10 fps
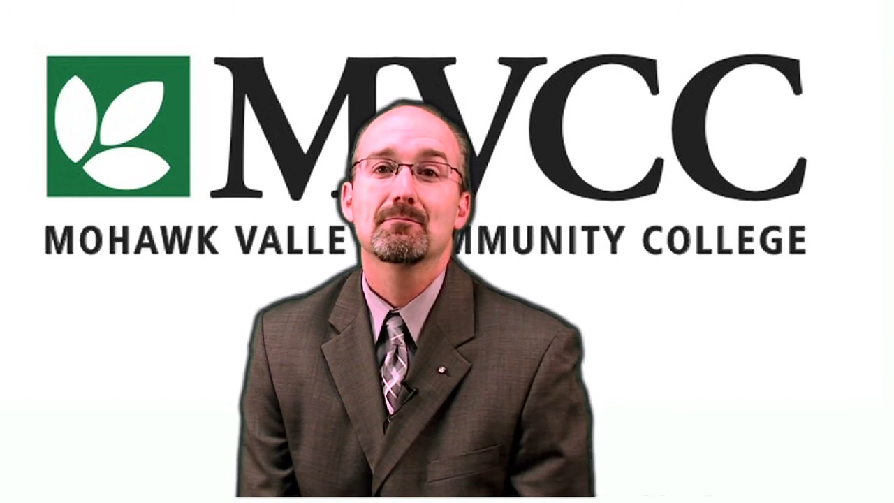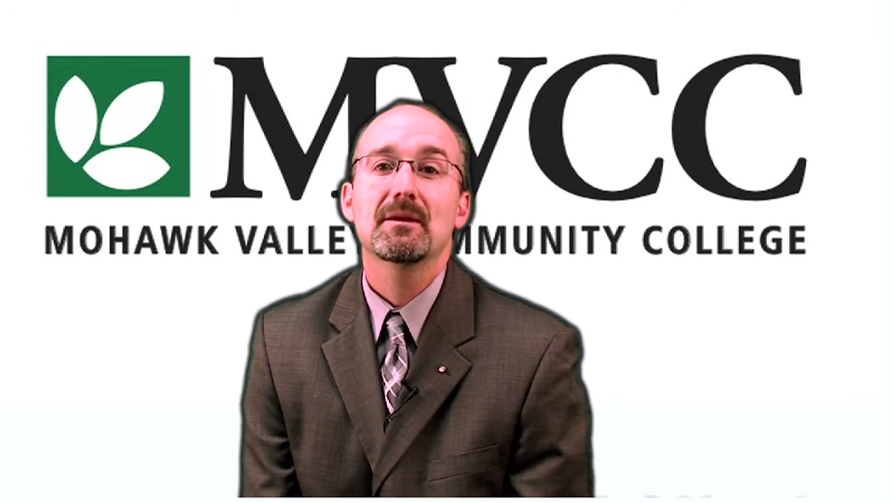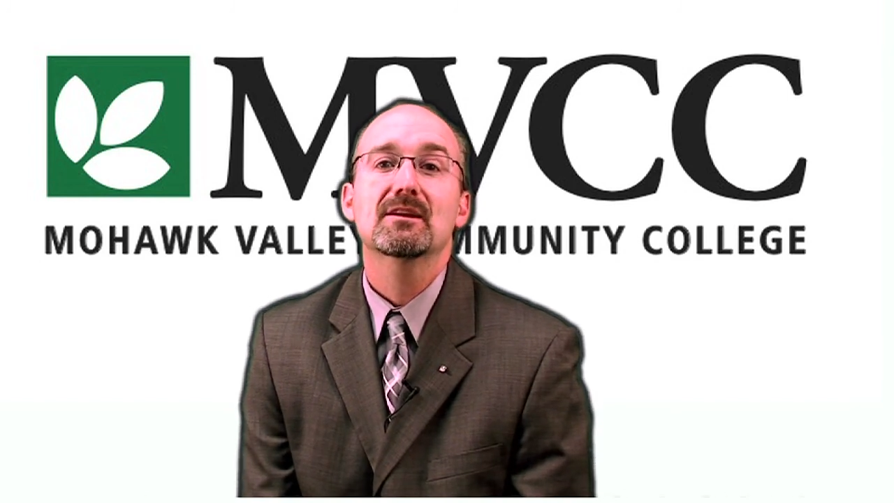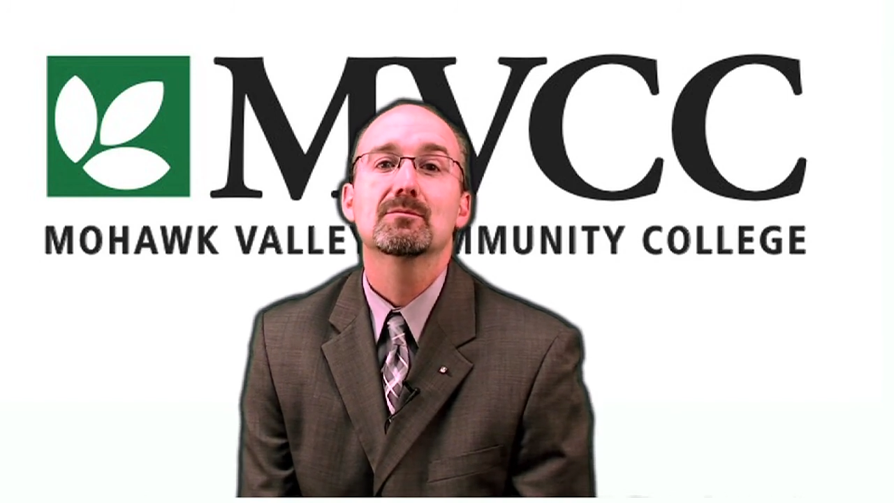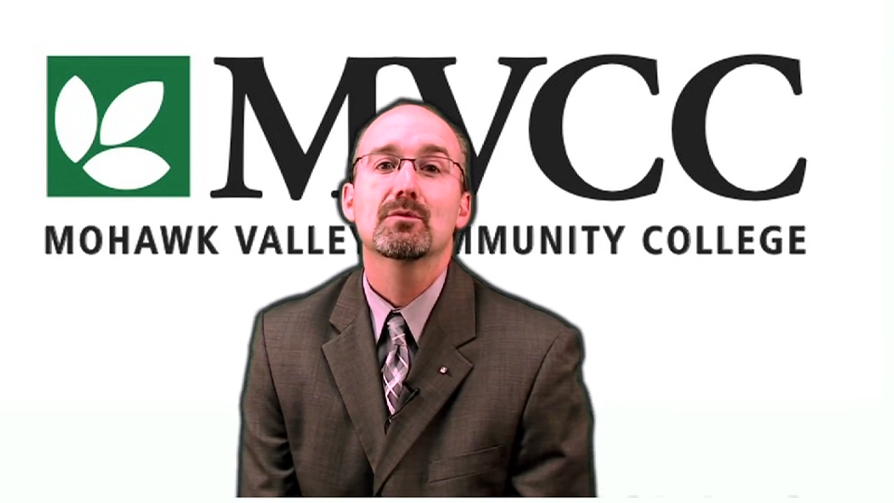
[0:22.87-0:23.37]

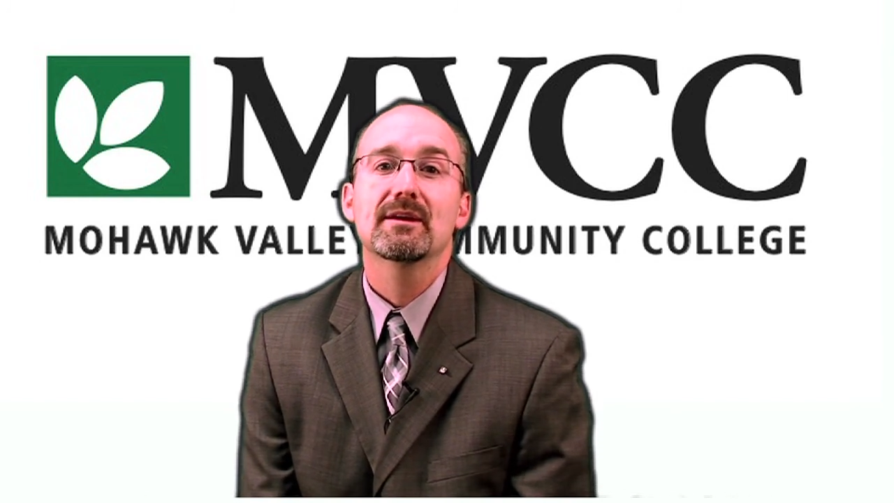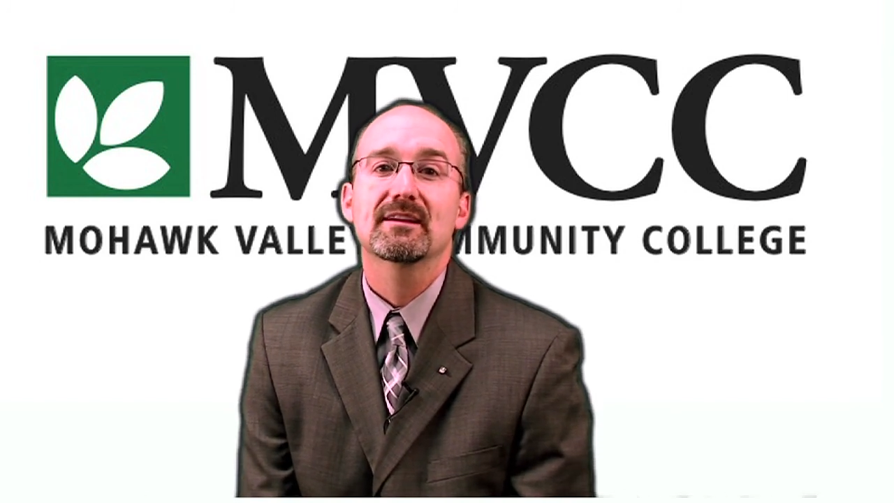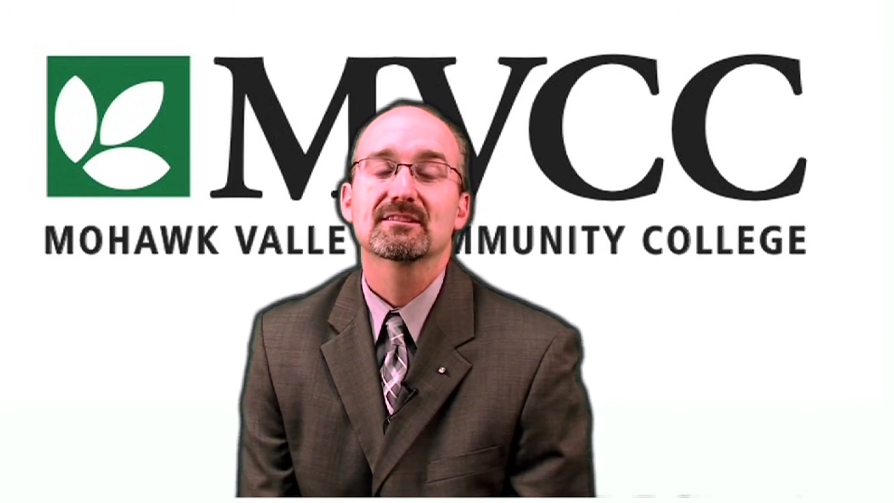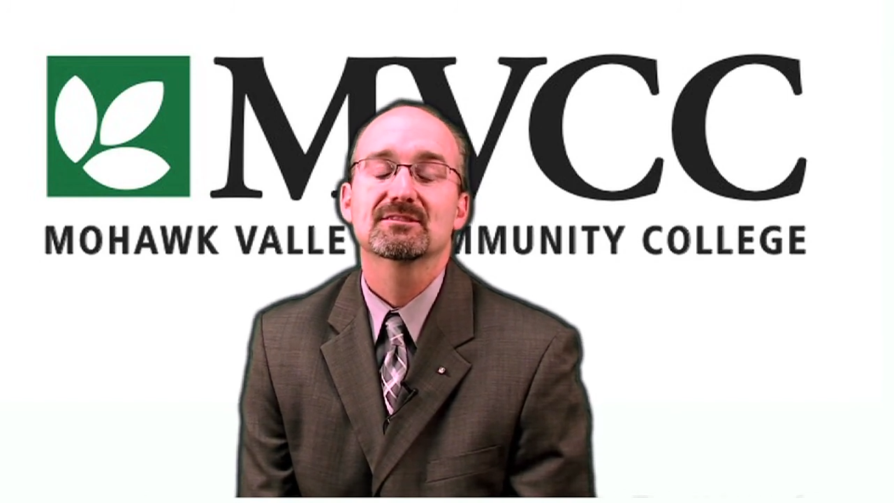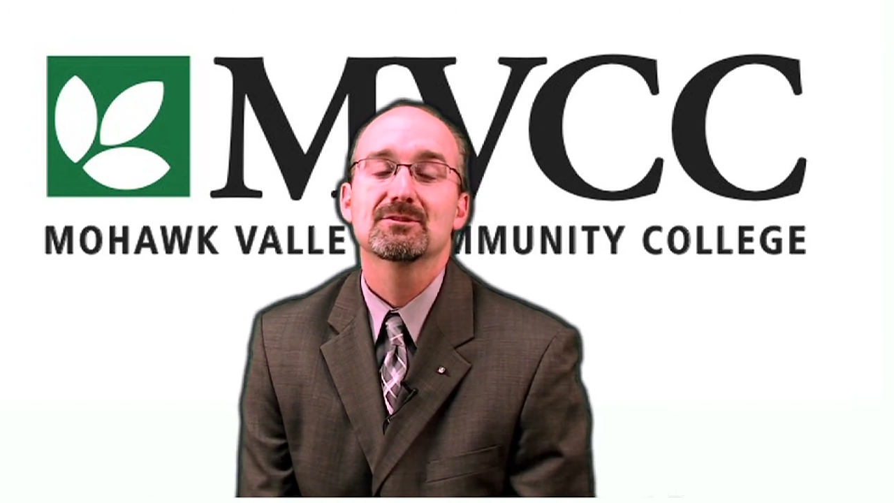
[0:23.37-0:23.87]
make or
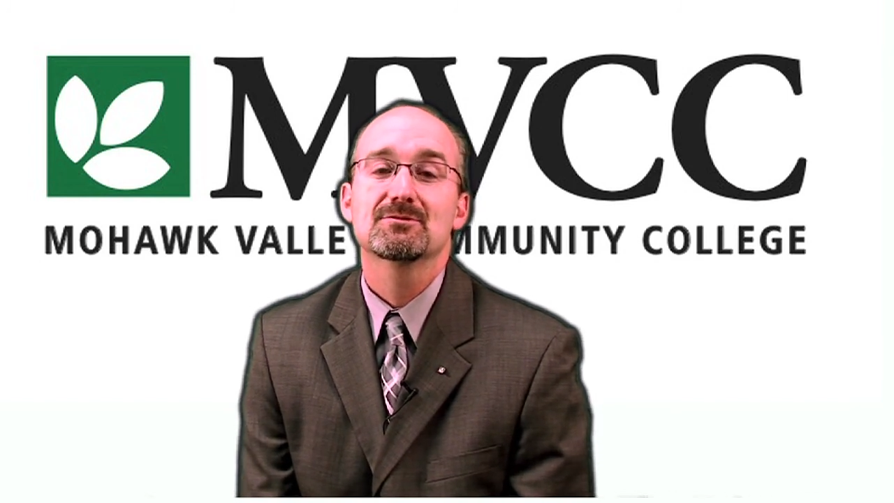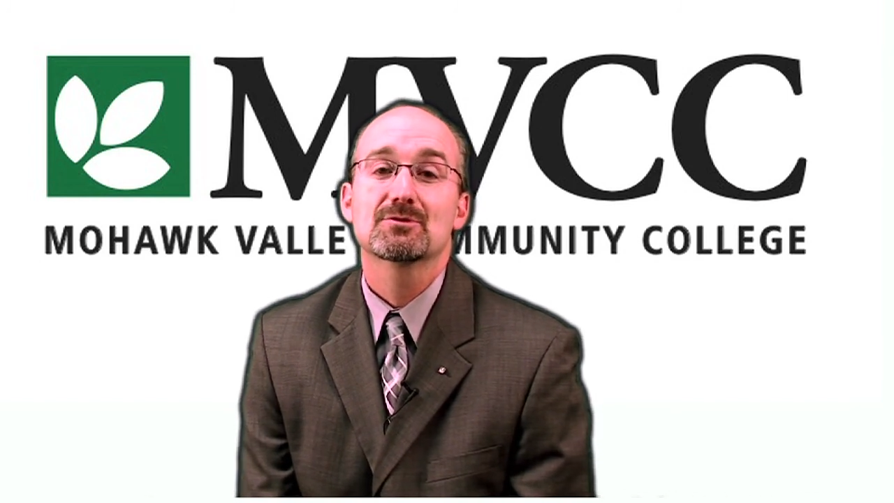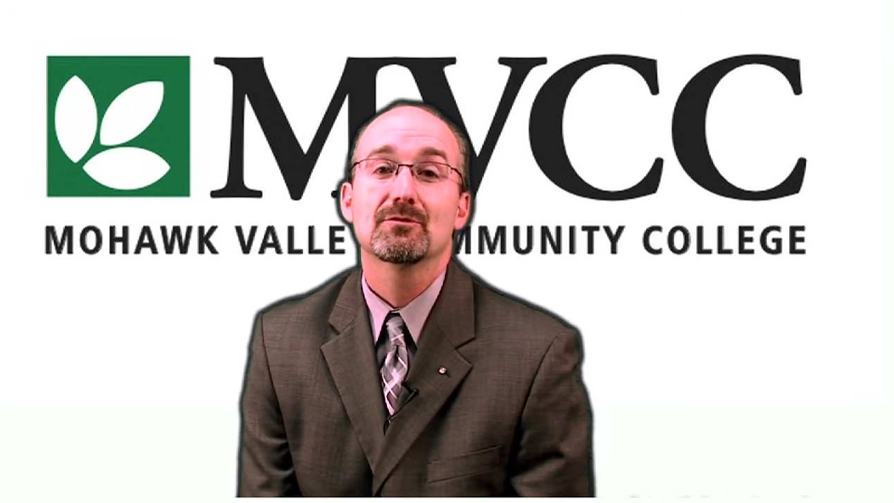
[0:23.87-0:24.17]
break a student's